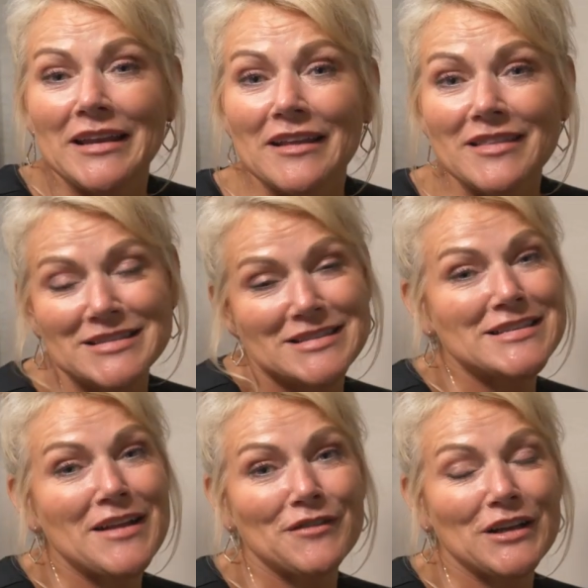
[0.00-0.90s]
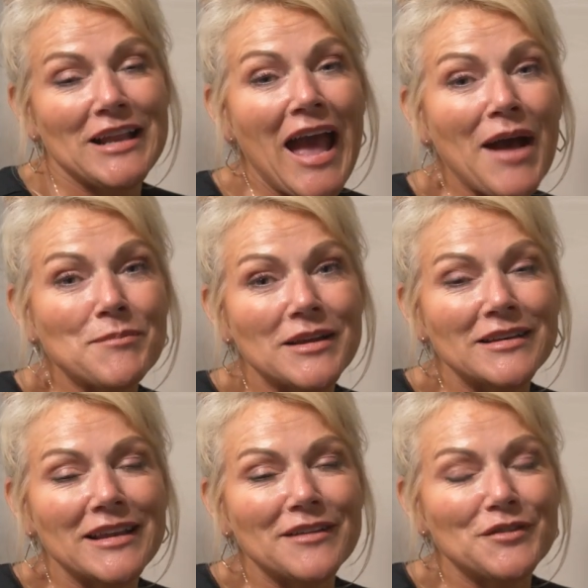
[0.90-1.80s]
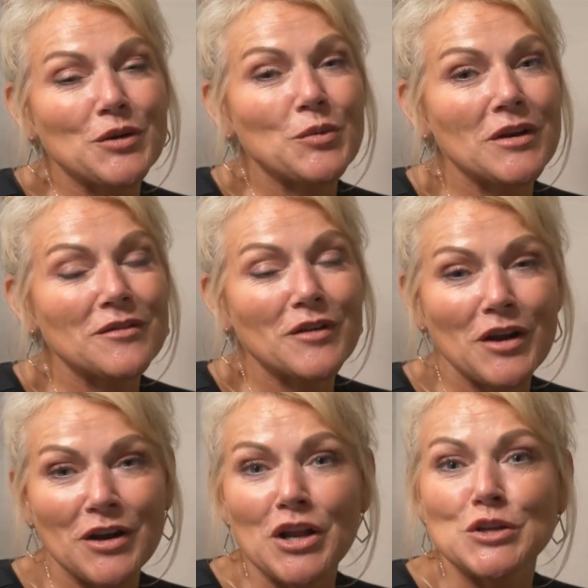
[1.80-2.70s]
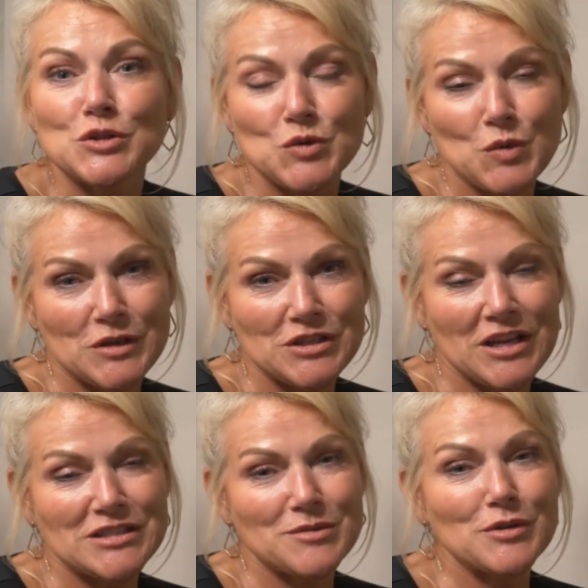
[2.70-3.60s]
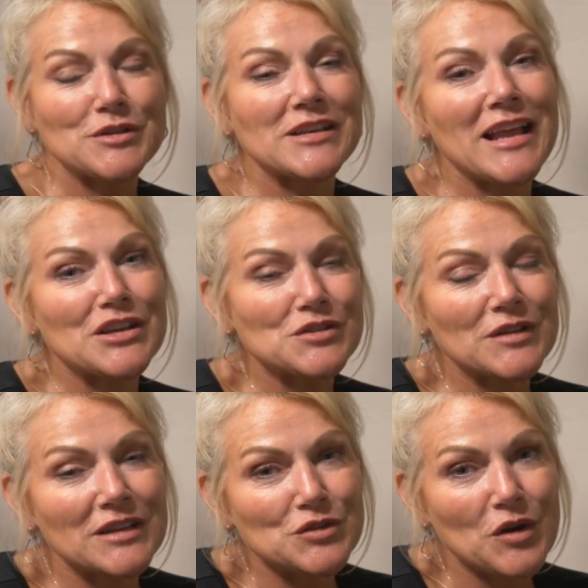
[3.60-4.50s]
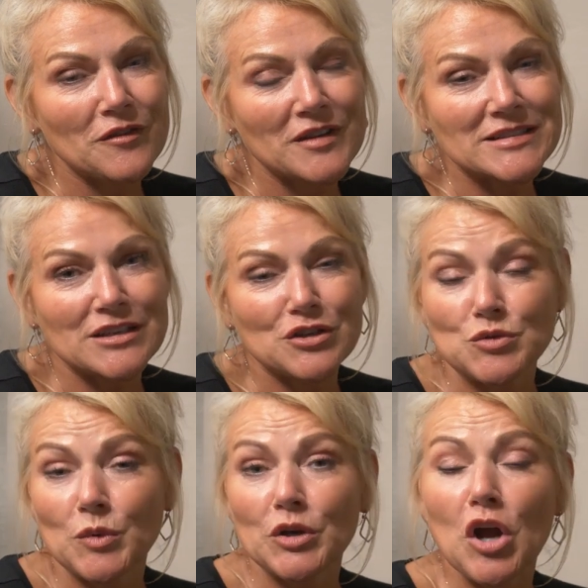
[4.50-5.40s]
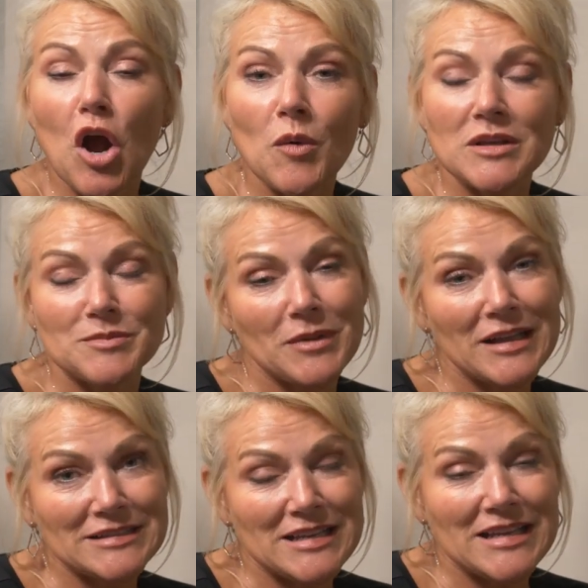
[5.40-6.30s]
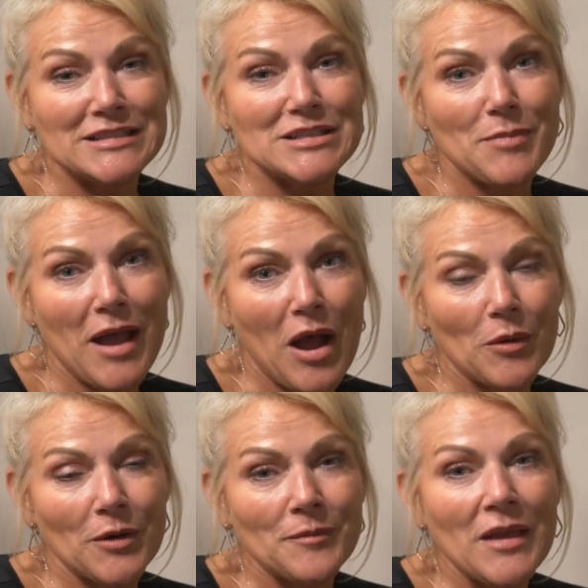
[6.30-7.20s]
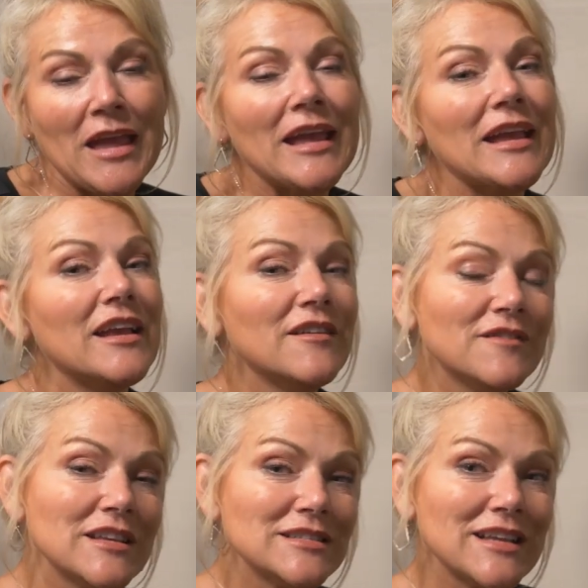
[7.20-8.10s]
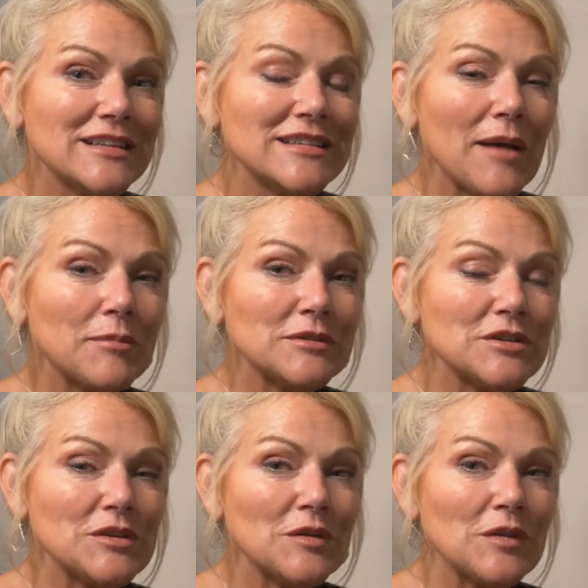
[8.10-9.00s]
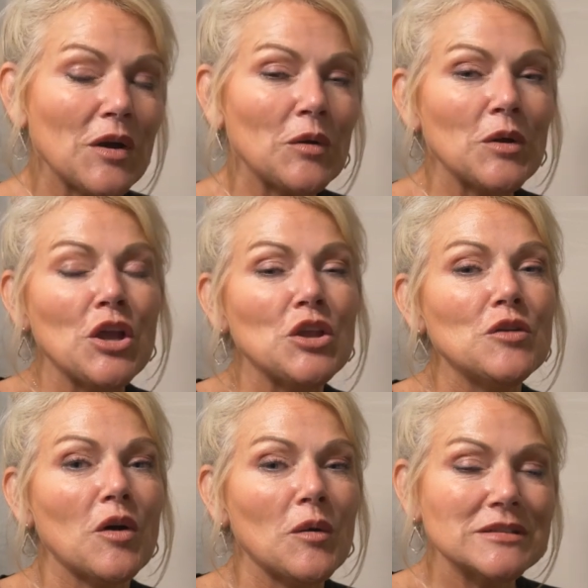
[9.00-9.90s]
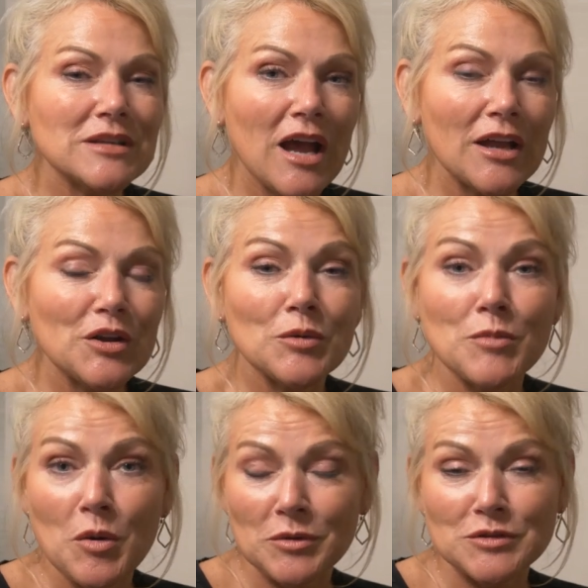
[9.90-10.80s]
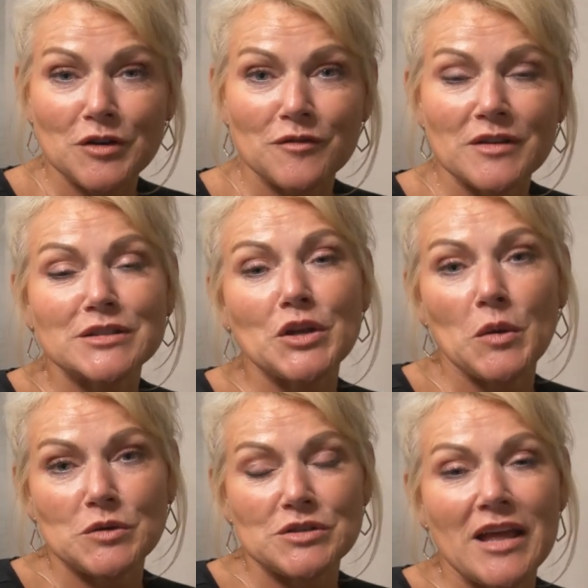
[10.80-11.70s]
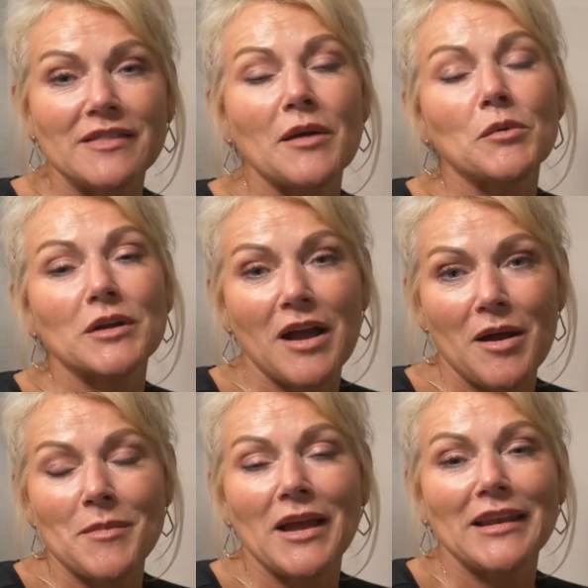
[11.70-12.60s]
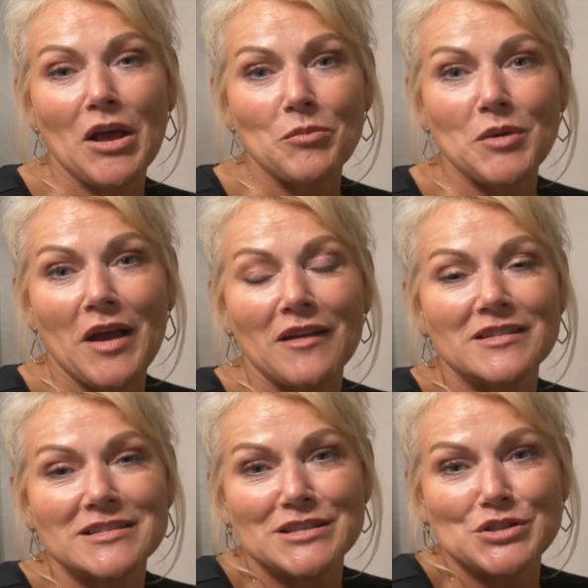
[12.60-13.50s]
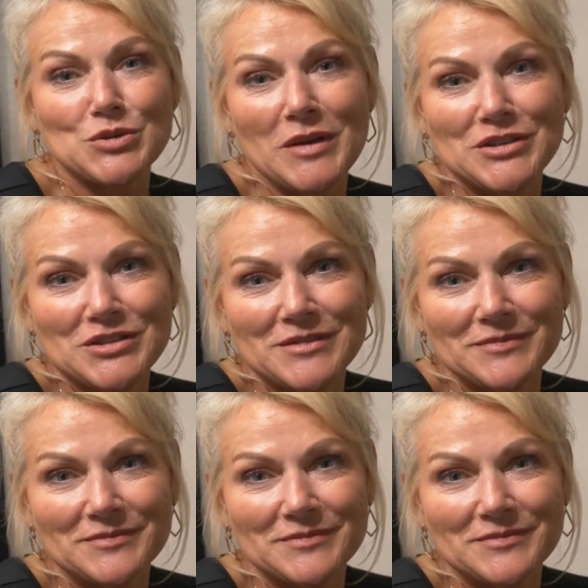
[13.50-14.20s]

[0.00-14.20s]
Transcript: Now this is never going to happen if you're one of our storage customers at National Indoor RV Centers, where you're always plugged into power. If this does happen to you though, you've always got your mobile service CoachNet that will come and help you out of this situation.